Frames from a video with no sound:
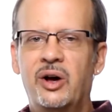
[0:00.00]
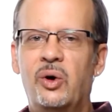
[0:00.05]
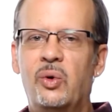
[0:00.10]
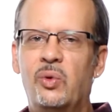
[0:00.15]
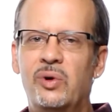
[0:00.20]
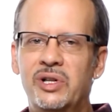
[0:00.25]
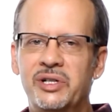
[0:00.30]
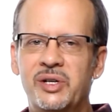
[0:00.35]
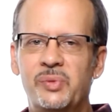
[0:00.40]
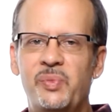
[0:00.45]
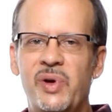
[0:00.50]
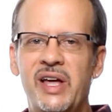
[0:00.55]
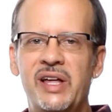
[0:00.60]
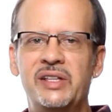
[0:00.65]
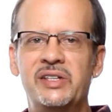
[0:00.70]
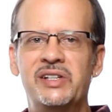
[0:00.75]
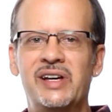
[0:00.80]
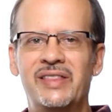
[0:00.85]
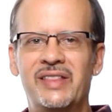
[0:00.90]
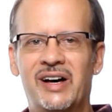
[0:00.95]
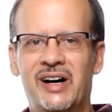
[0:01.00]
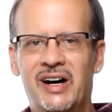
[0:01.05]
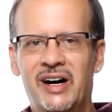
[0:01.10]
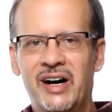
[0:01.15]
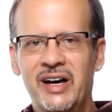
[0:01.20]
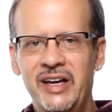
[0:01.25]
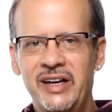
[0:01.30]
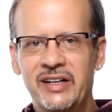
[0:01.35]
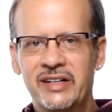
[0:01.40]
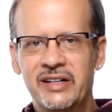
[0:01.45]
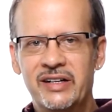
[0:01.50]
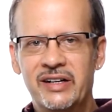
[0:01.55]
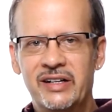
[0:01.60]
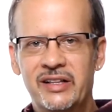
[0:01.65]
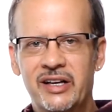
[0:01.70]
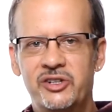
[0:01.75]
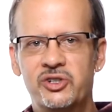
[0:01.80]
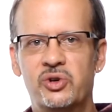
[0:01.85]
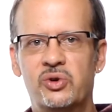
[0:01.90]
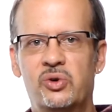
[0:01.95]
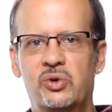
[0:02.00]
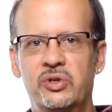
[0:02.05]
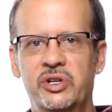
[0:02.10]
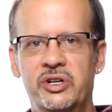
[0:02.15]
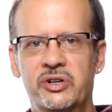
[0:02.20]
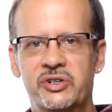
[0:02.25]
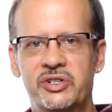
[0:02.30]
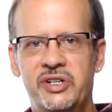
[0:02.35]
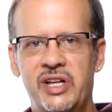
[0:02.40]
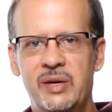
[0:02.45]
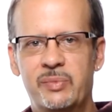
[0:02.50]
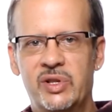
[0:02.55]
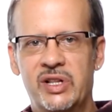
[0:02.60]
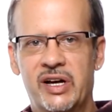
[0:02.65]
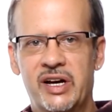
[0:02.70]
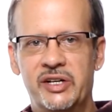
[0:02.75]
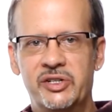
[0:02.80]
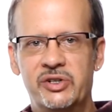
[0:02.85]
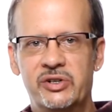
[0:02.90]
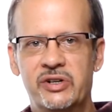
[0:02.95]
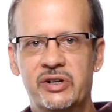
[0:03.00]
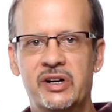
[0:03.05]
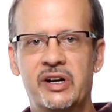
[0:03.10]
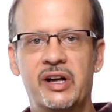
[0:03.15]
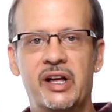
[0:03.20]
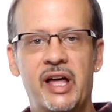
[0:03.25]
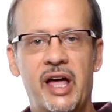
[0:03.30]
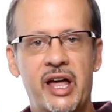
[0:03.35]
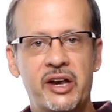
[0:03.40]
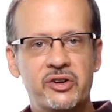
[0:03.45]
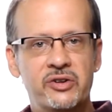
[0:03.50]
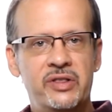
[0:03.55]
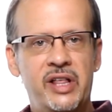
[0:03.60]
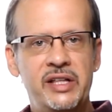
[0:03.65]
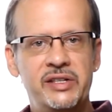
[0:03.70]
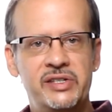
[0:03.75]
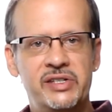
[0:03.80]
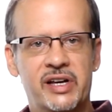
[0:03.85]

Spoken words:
Well, it depends on the height that you're holding your stabilizer and your lens